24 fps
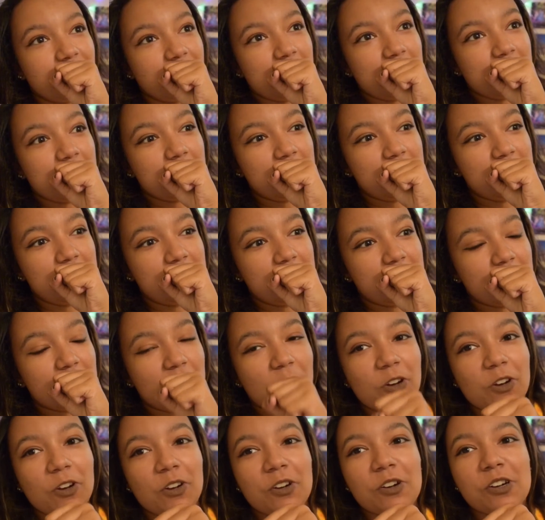Favorite
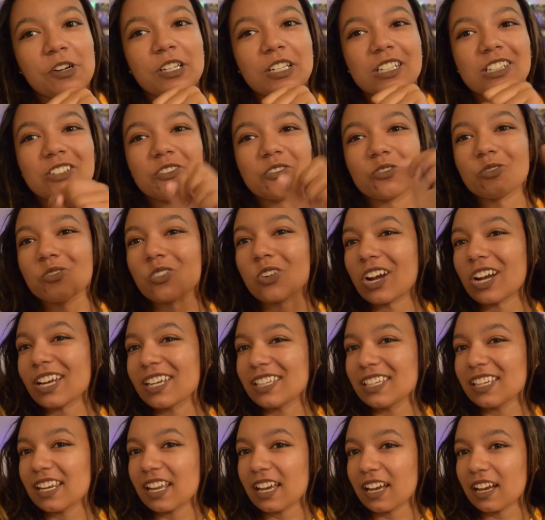song
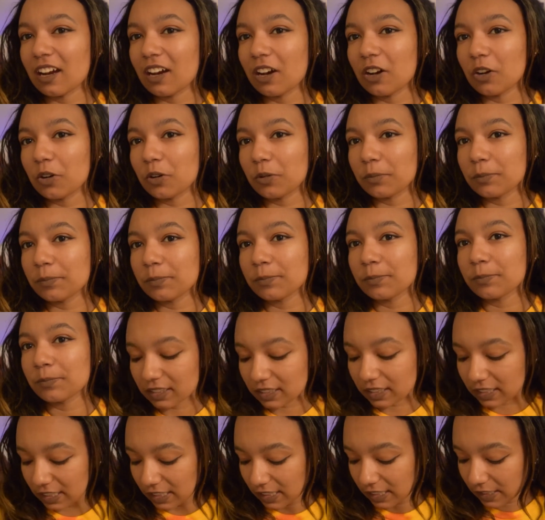right now?
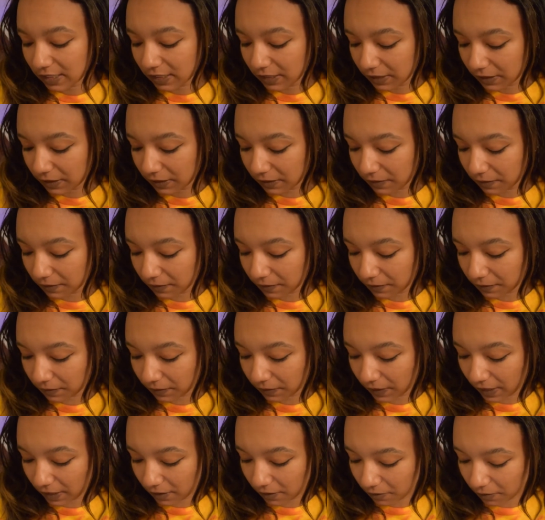Least
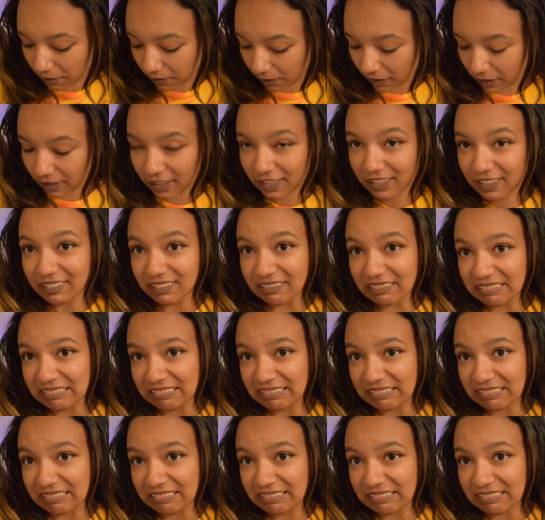favorite